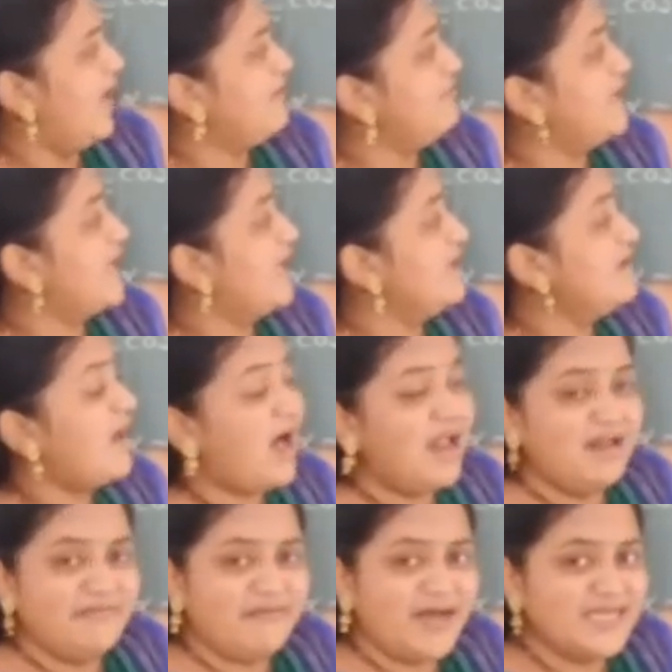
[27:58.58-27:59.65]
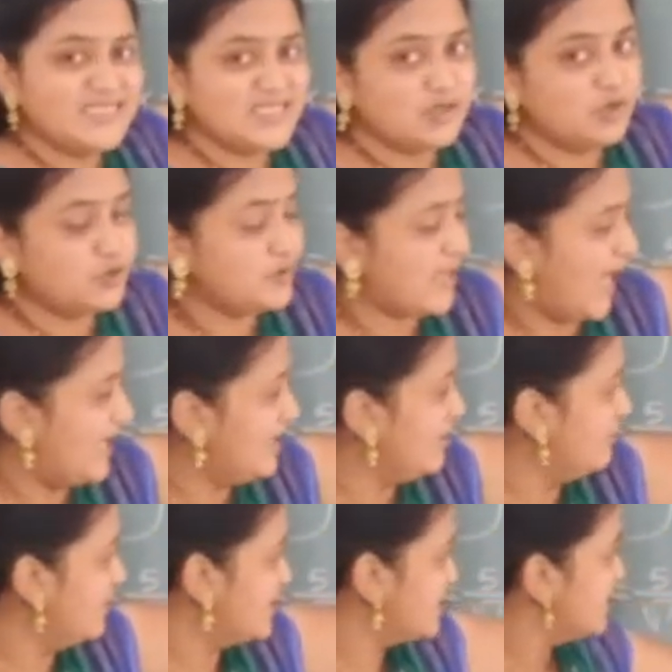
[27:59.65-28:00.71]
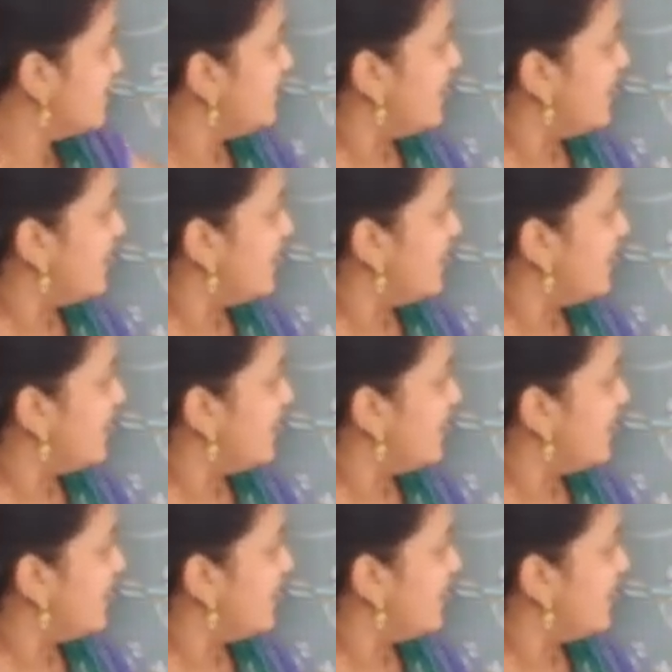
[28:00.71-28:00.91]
and we get alpha is equal to tan inverse.